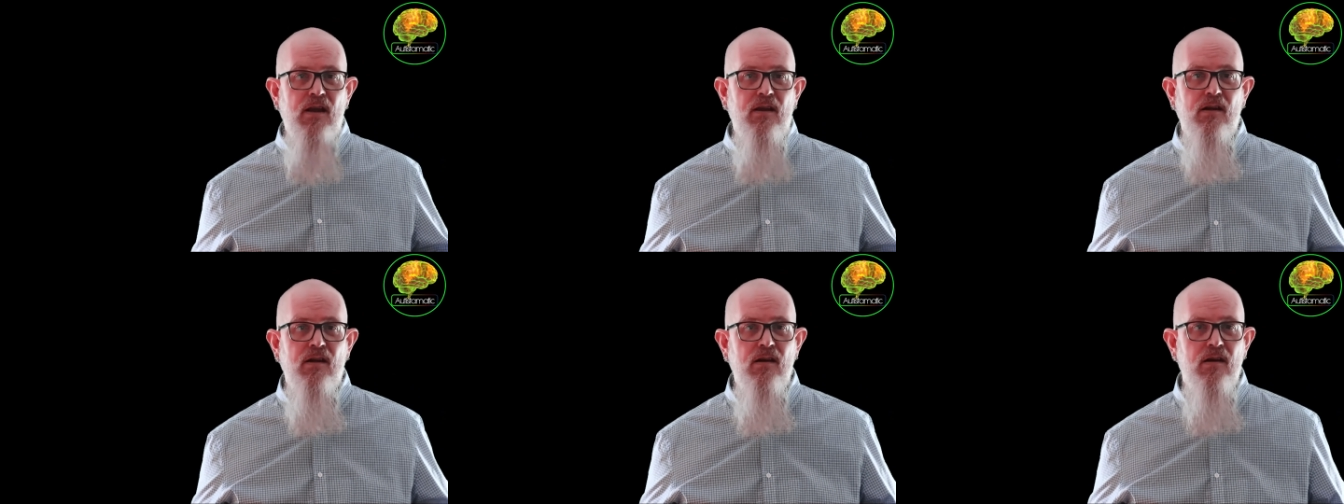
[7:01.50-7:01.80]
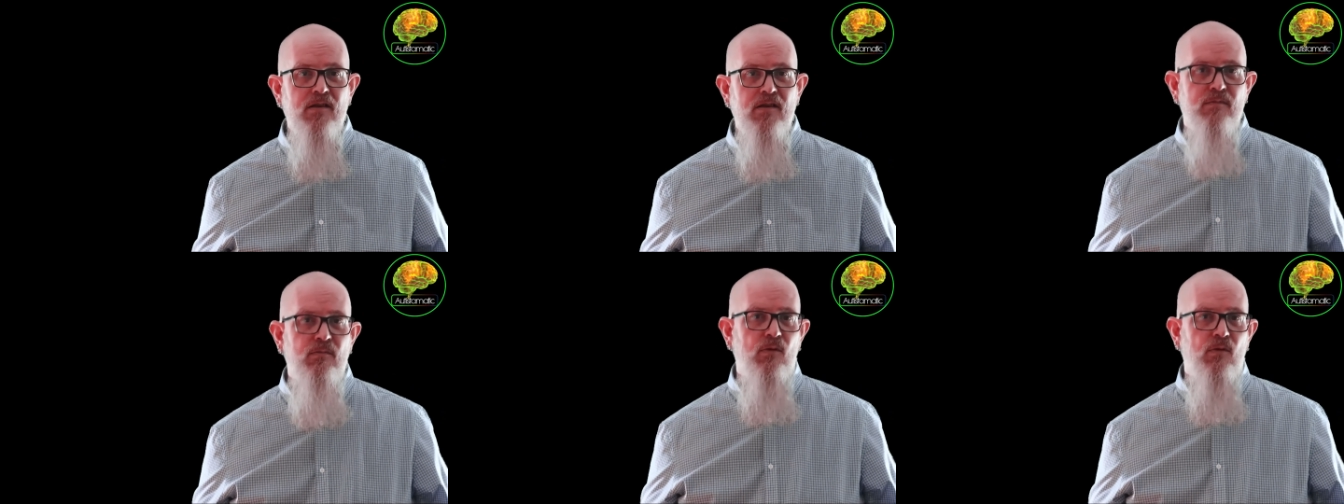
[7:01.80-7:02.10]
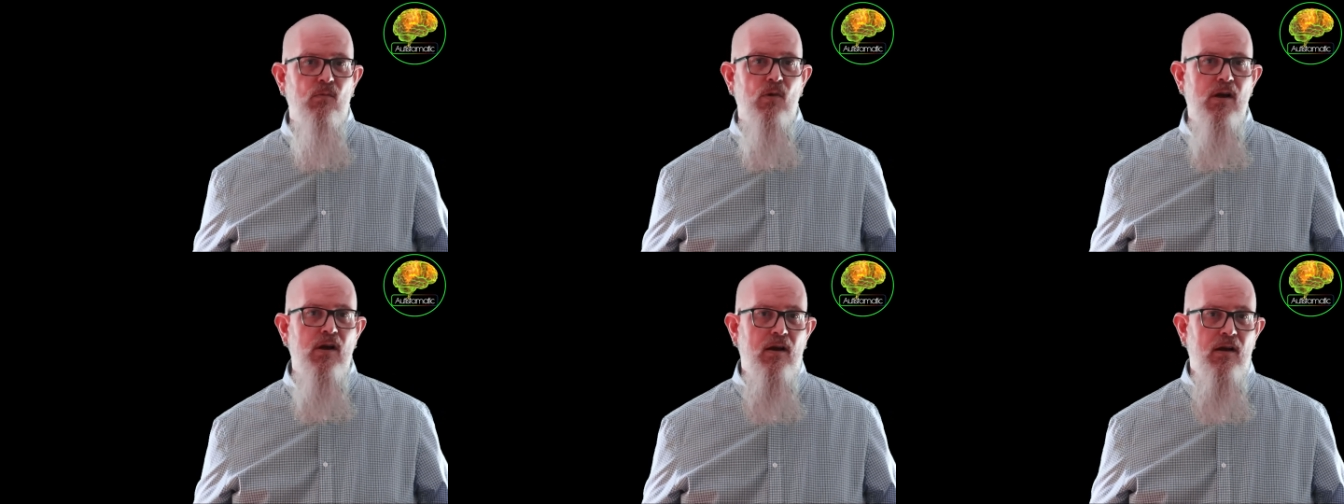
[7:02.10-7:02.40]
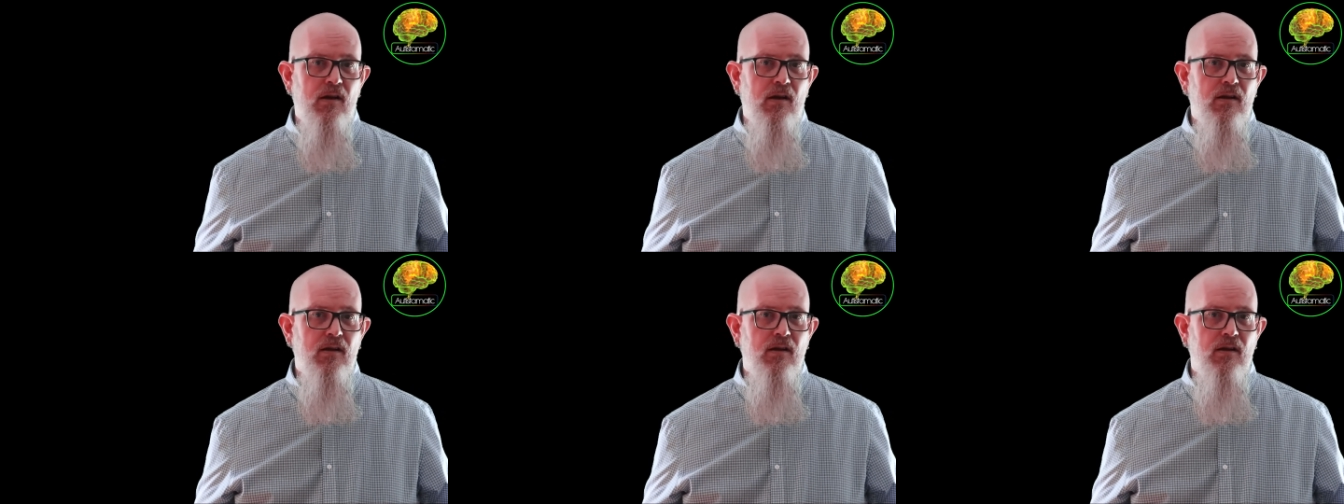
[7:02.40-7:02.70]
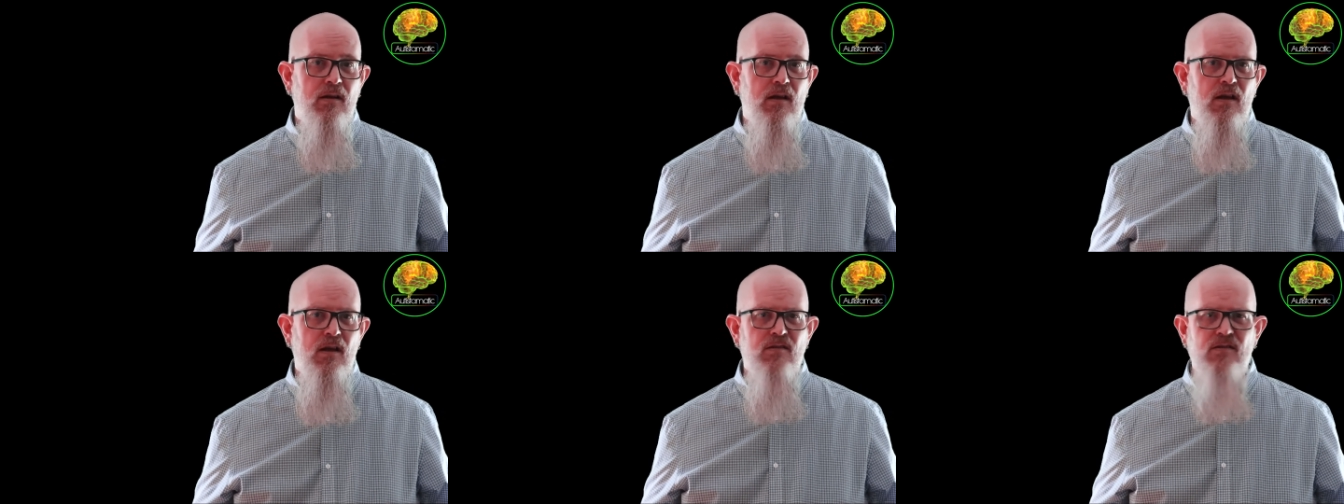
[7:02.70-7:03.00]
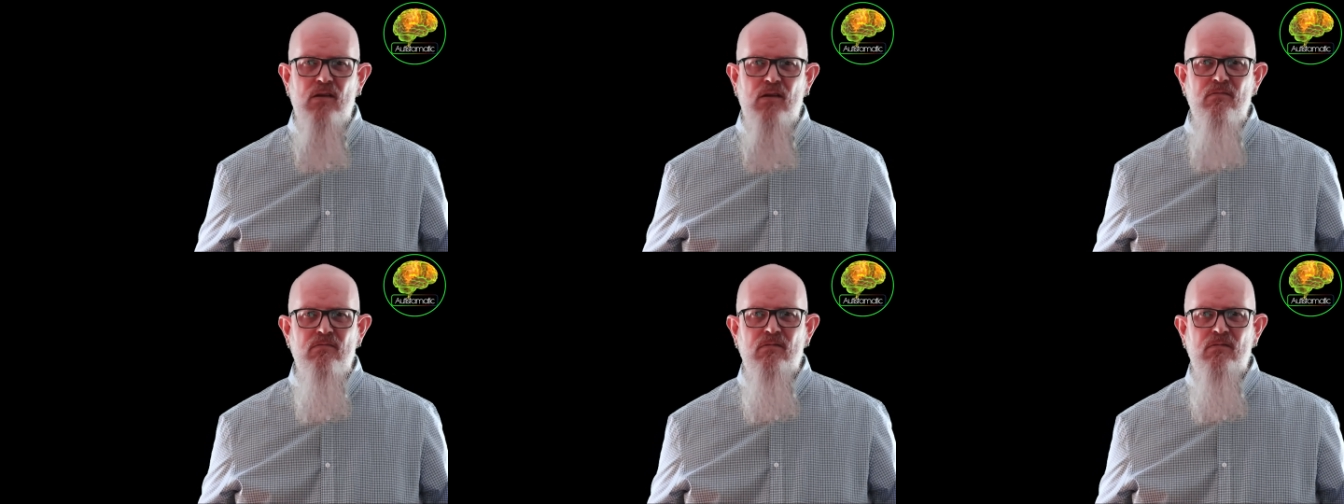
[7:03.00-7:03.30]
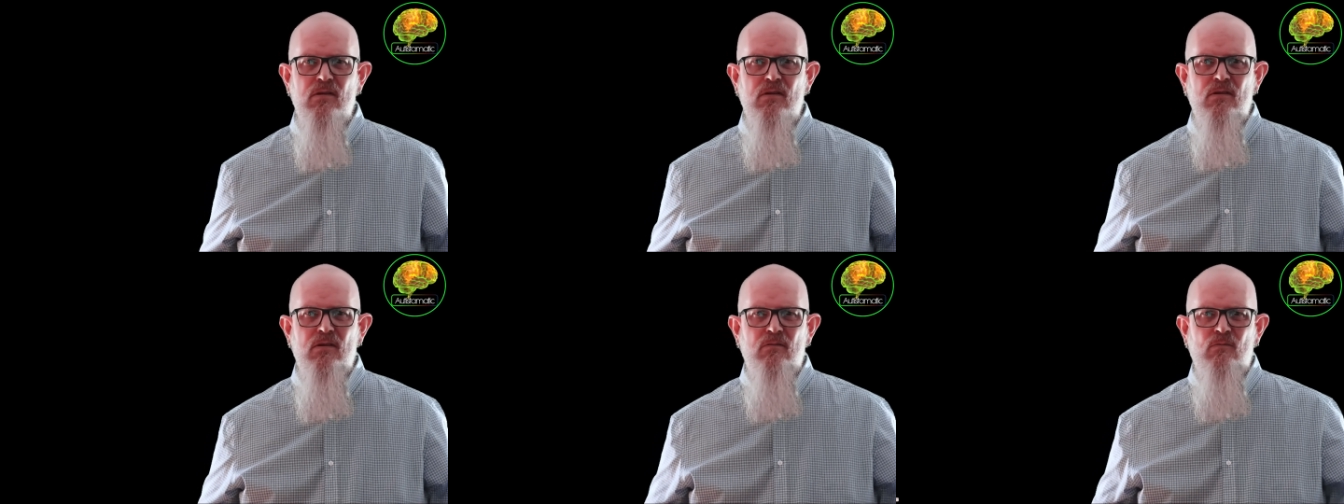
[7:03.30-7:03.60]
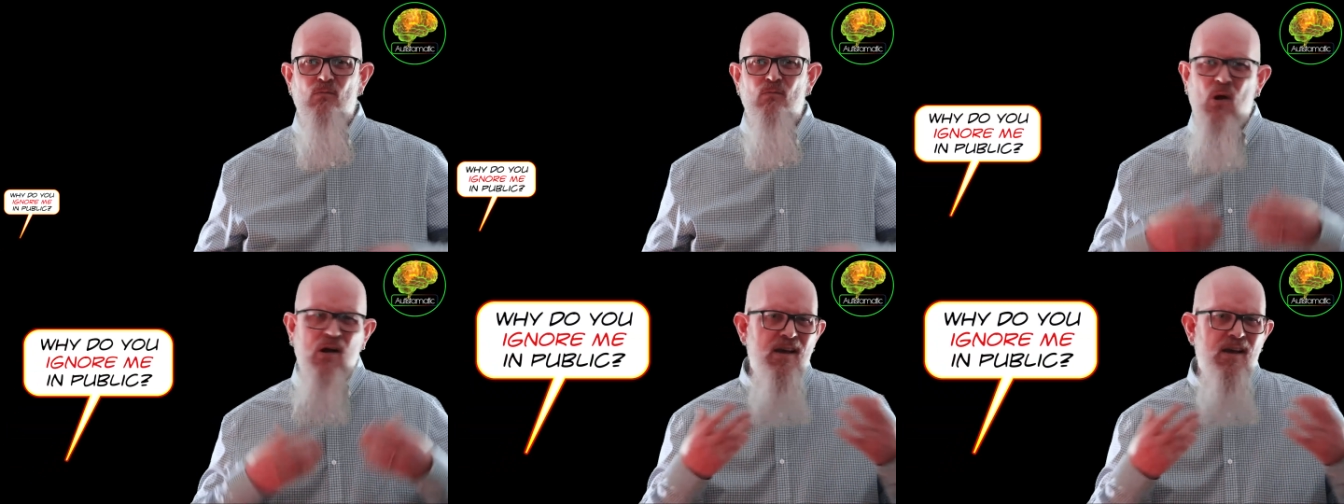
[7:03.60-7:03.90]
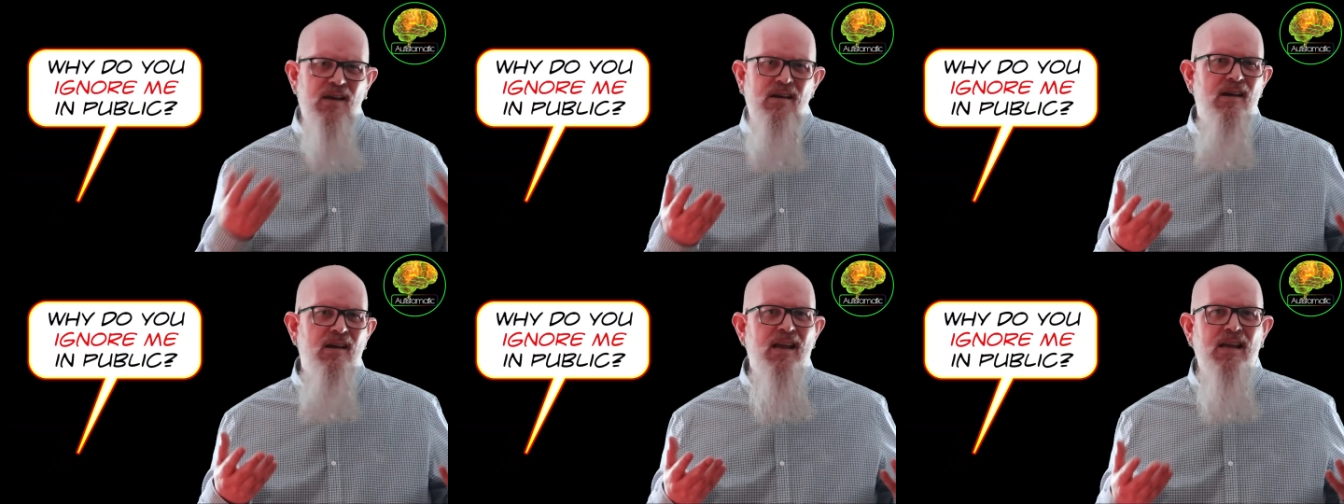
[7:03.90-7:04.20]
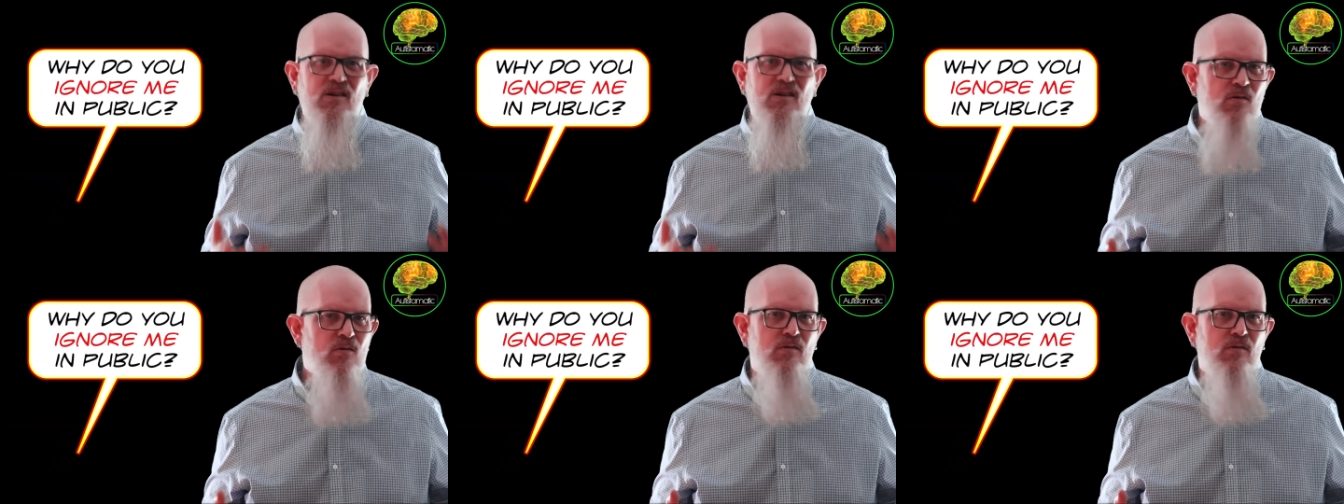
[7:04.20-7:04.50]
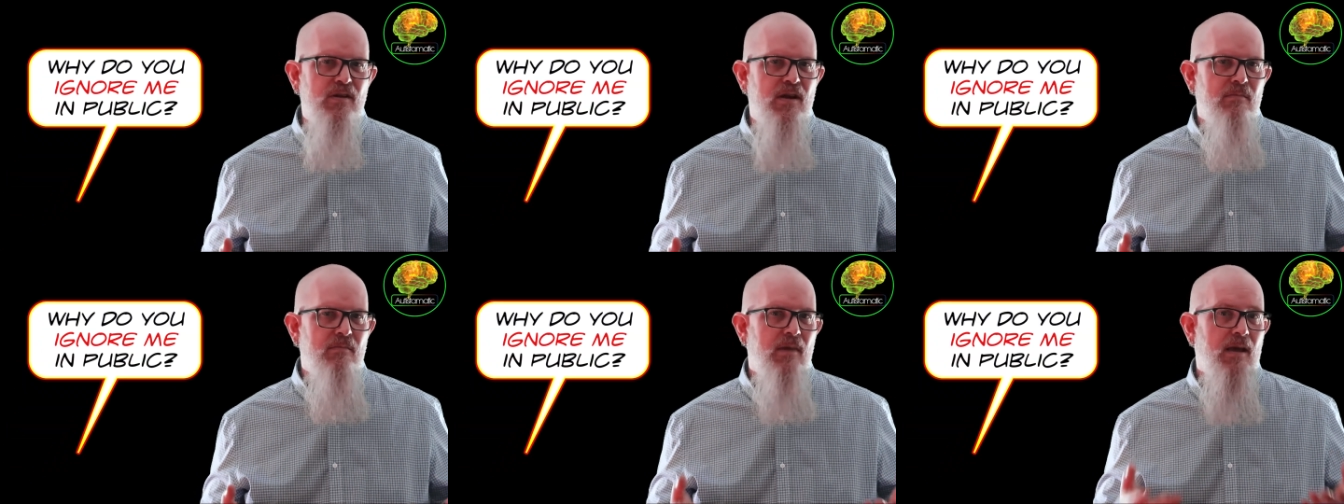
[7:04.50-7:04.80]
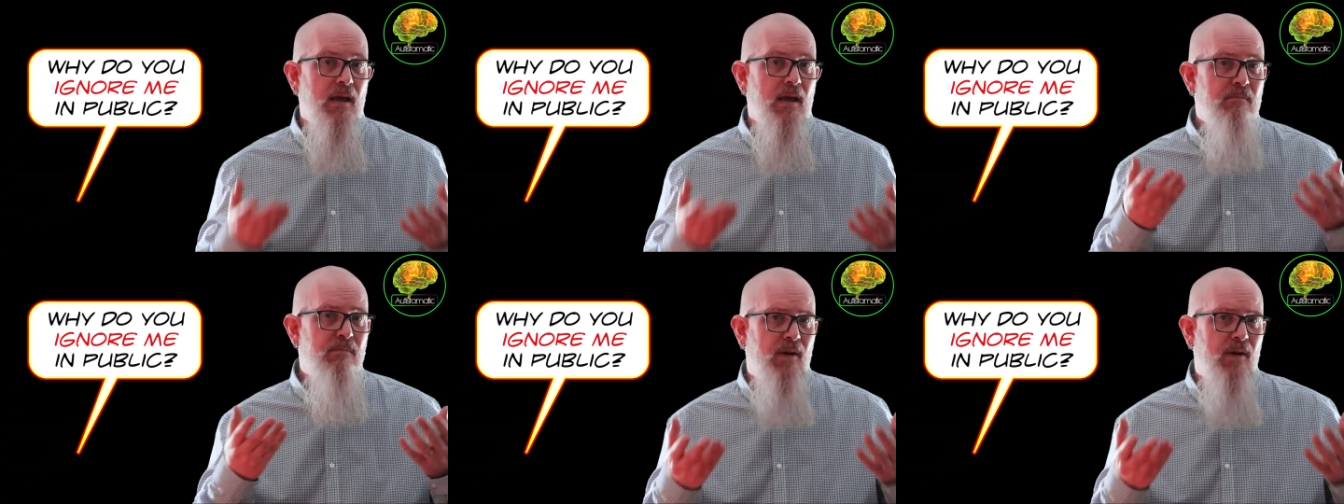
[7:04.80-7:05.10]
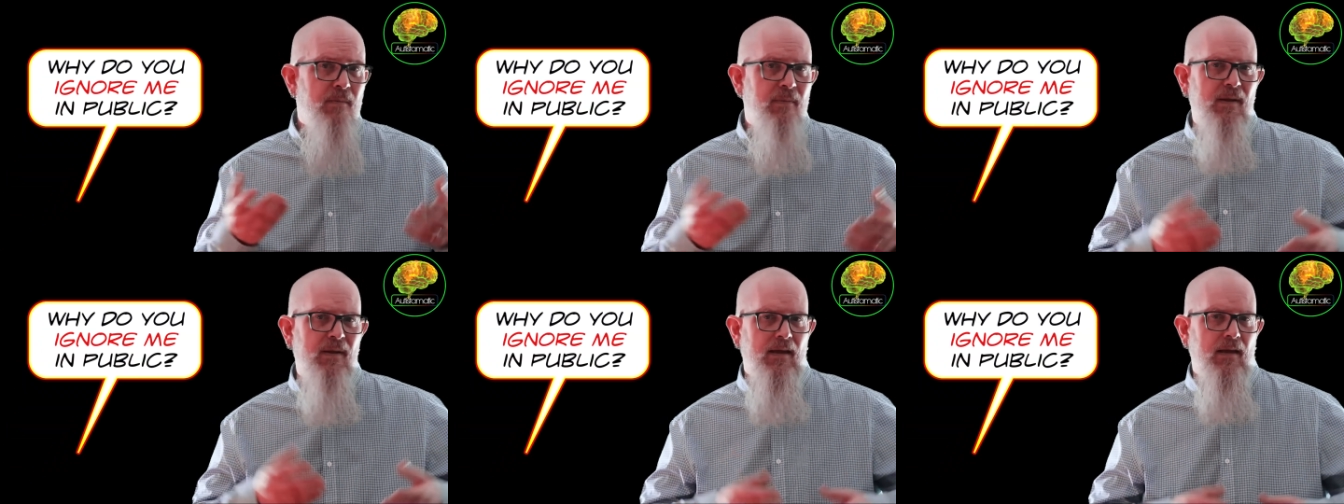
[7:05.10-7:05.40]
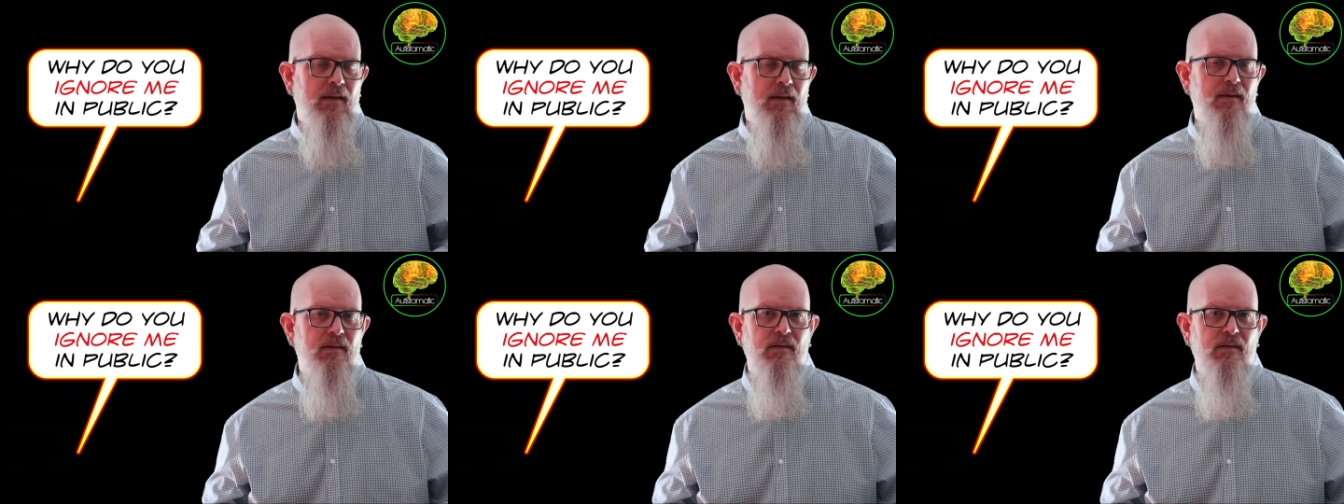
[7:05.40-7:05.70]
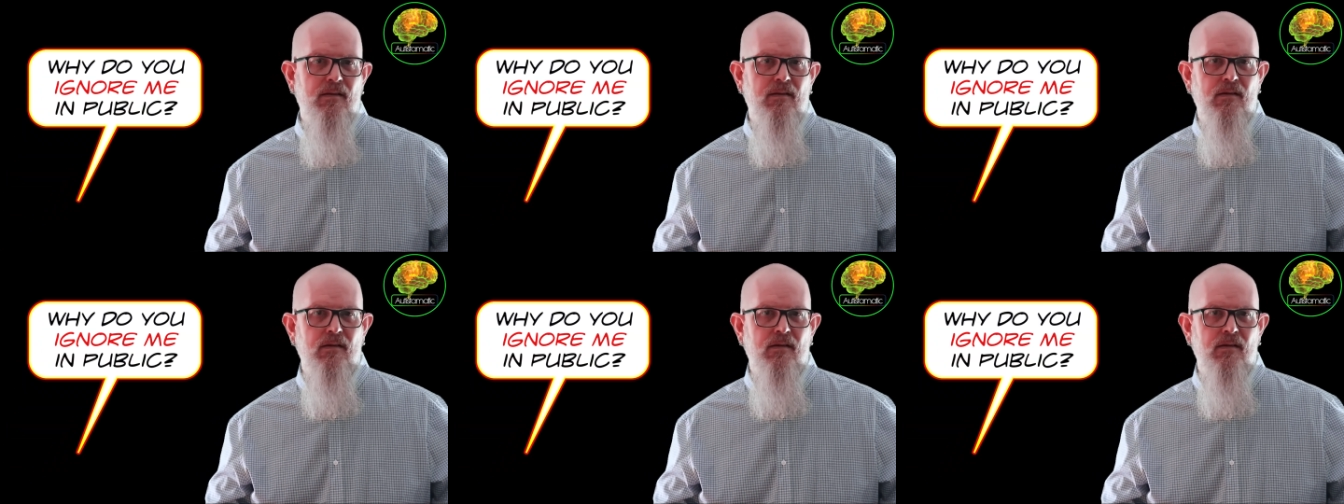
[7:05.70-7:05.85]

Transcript: recognizing him at work, so why had I ignored him in public?